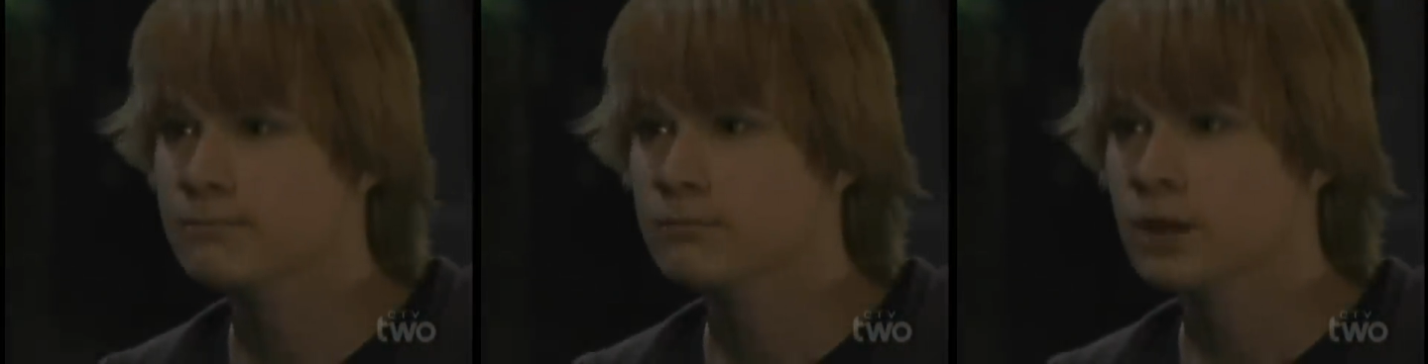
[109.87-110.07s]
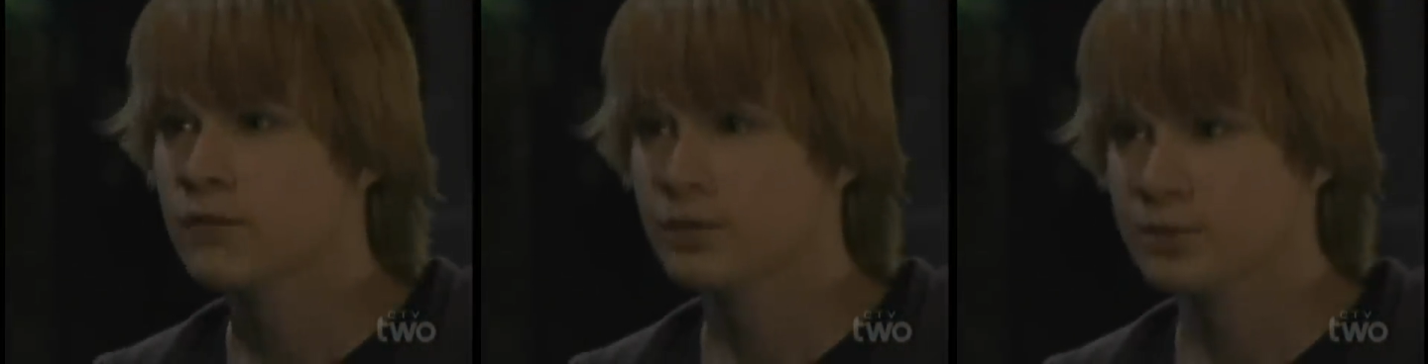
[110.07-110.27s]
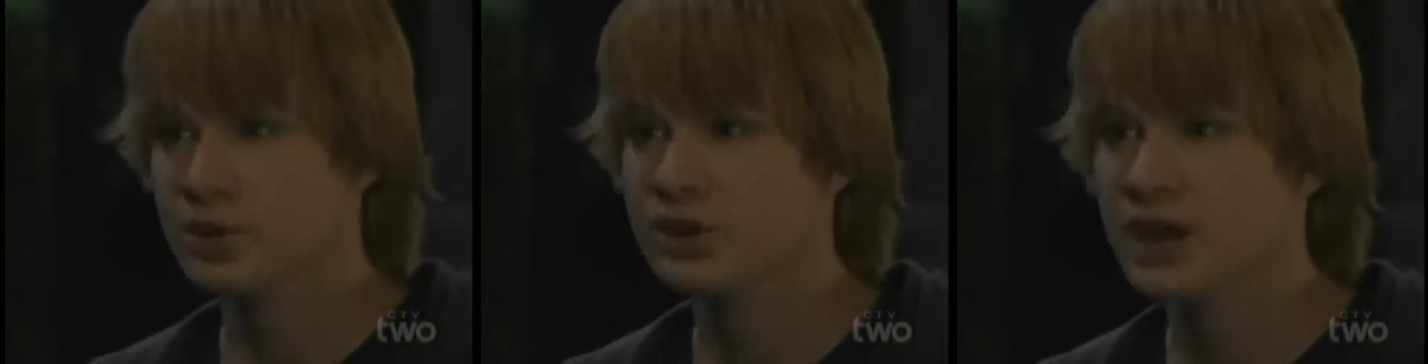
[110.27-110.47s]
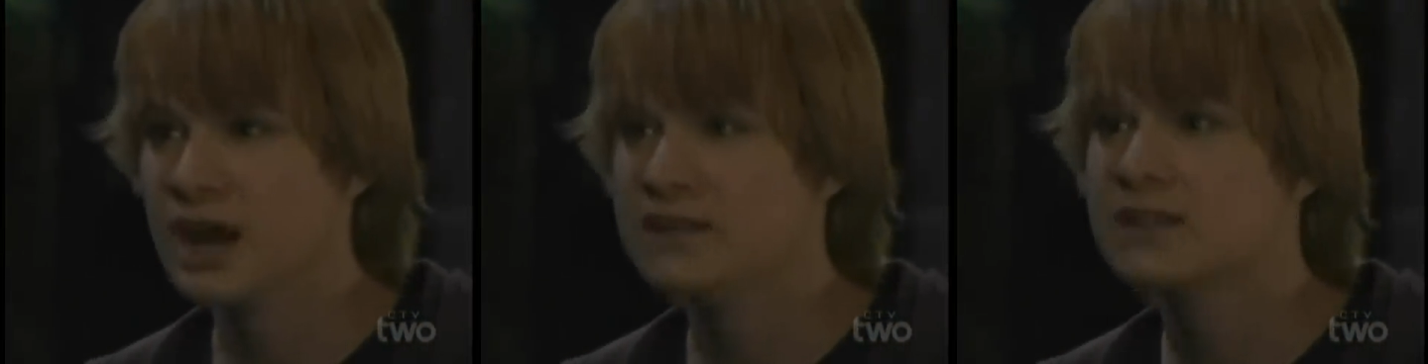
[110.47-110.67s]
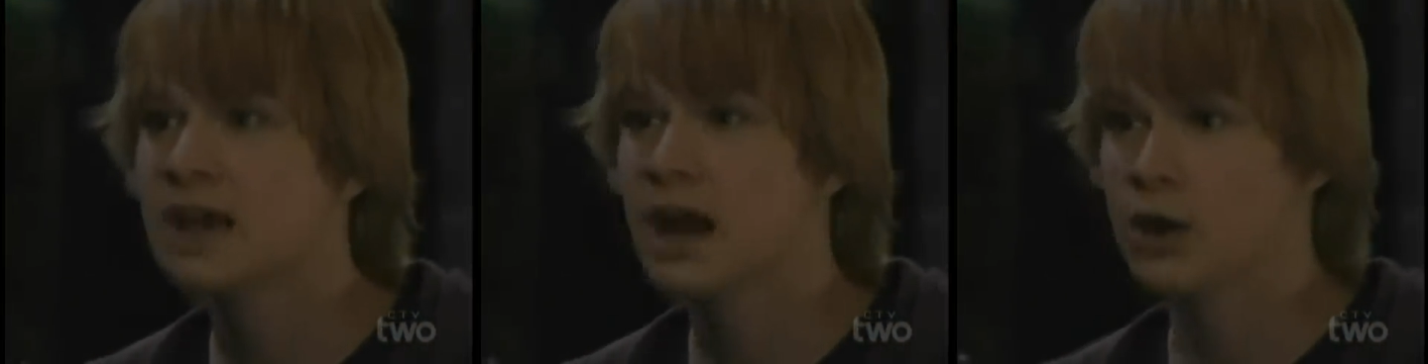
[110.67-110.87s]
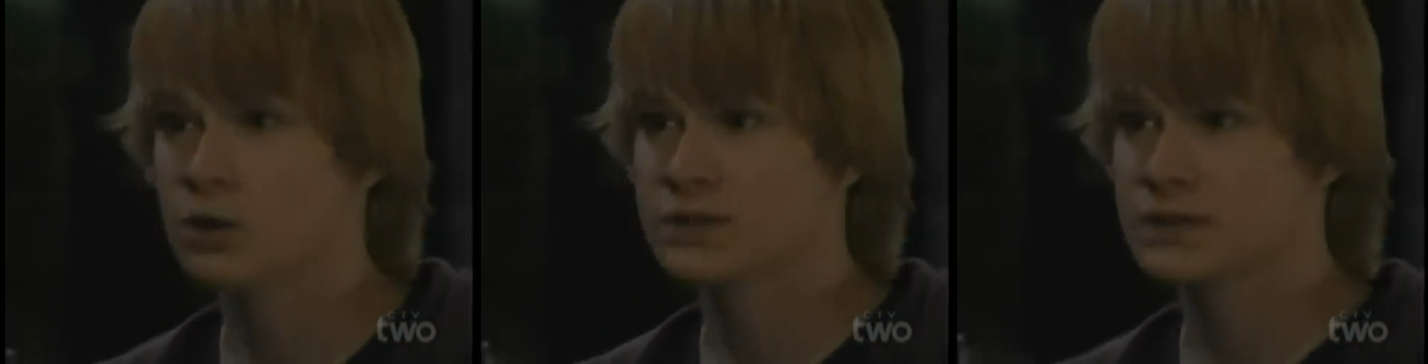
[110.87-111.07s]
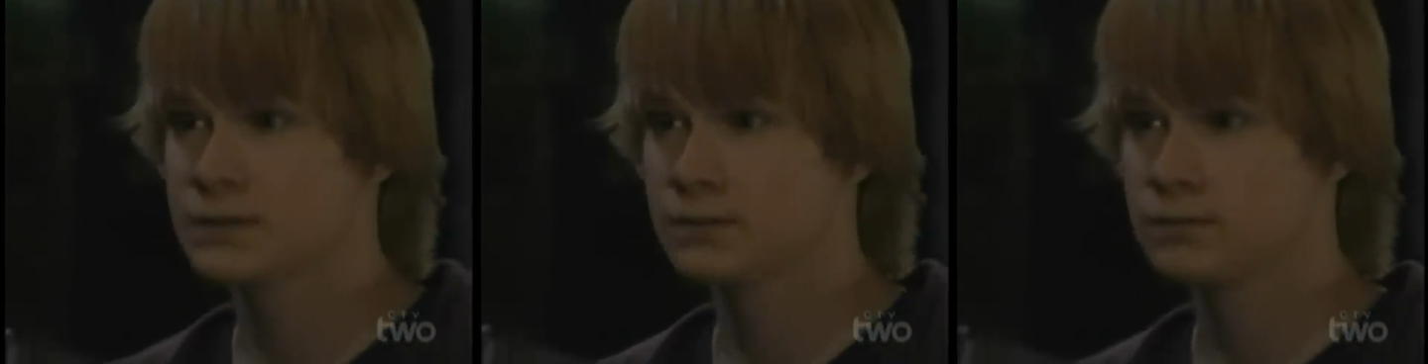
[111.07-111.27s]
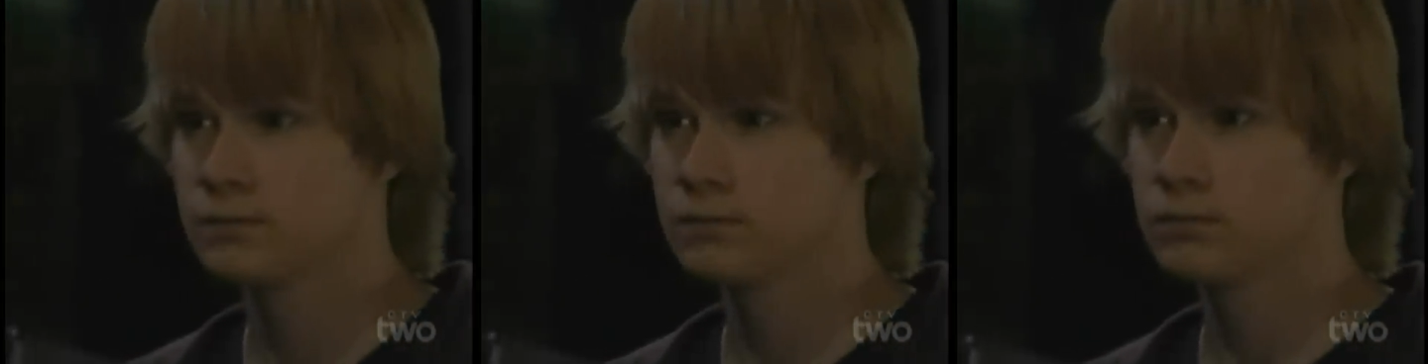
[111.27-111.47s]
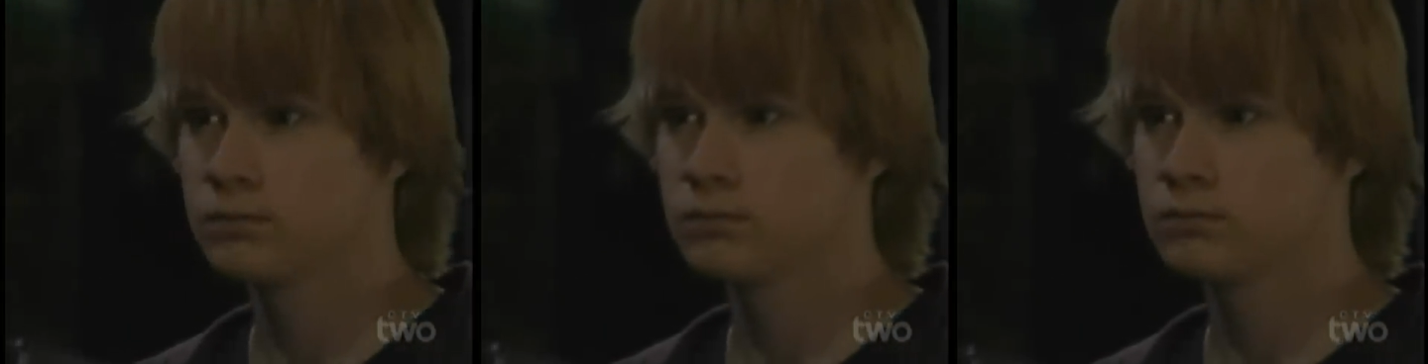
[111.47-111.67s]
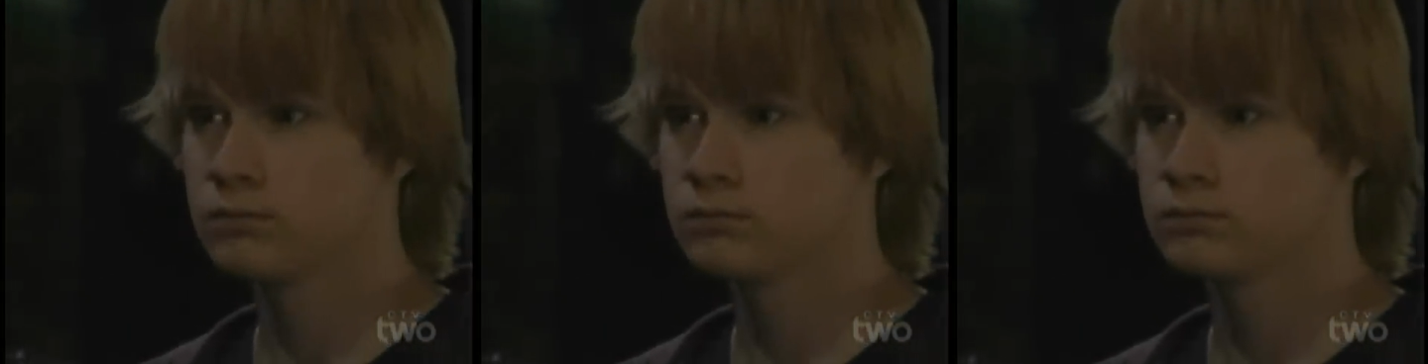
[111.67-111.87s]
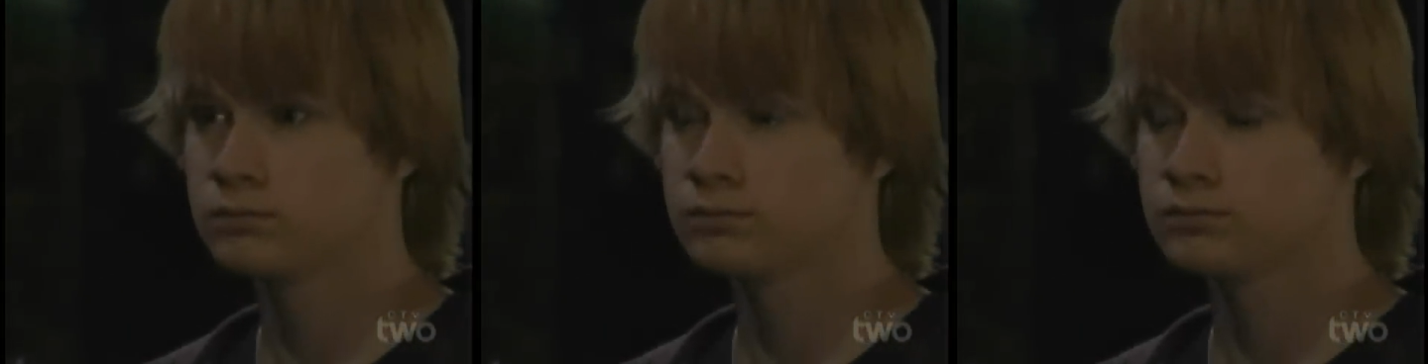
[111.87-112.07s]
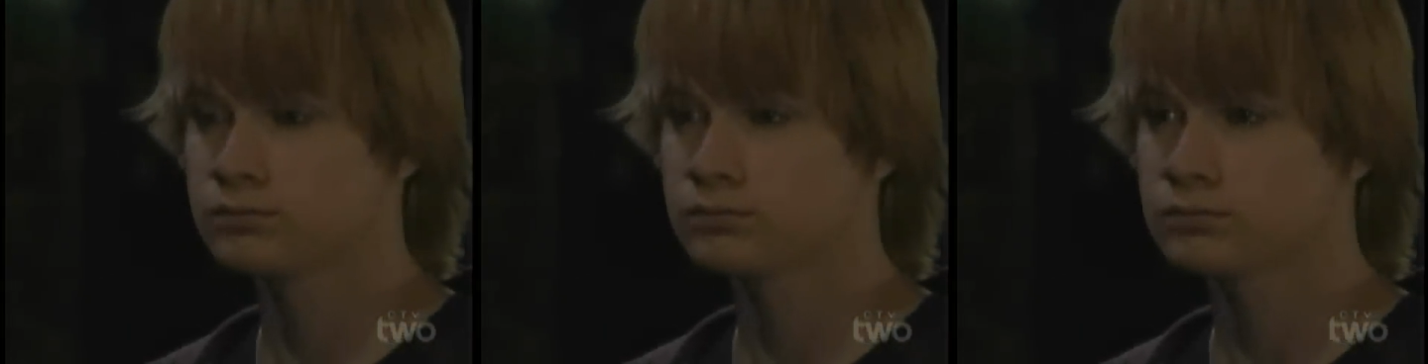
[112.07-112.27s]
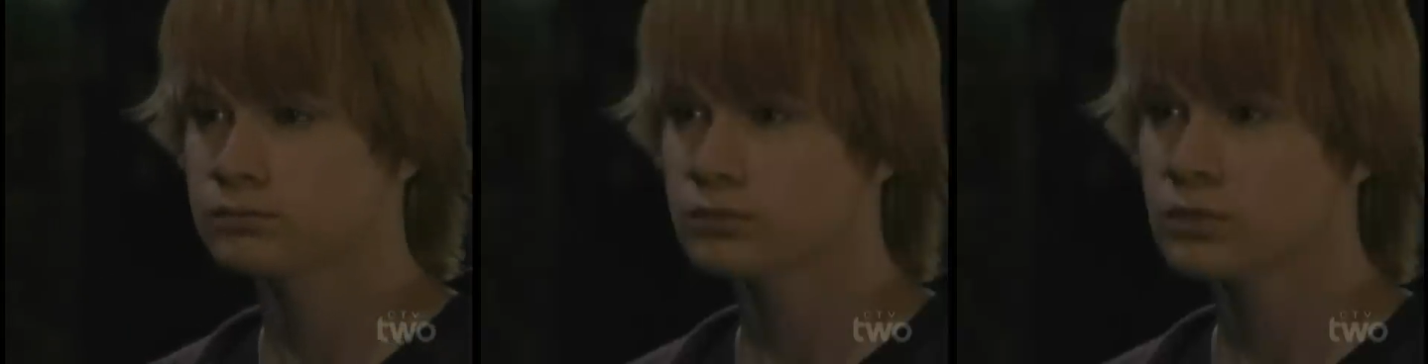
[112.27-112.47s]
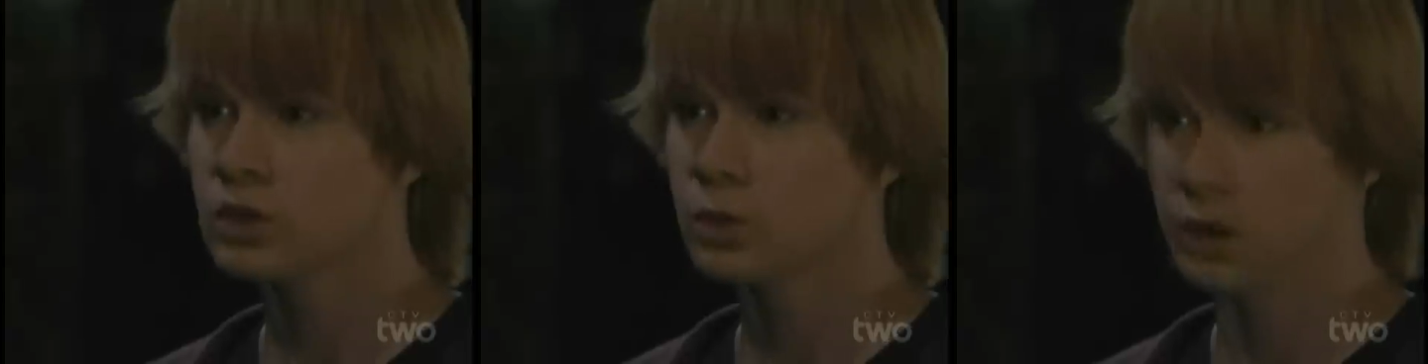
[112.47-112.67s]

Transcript: from your dad's house. When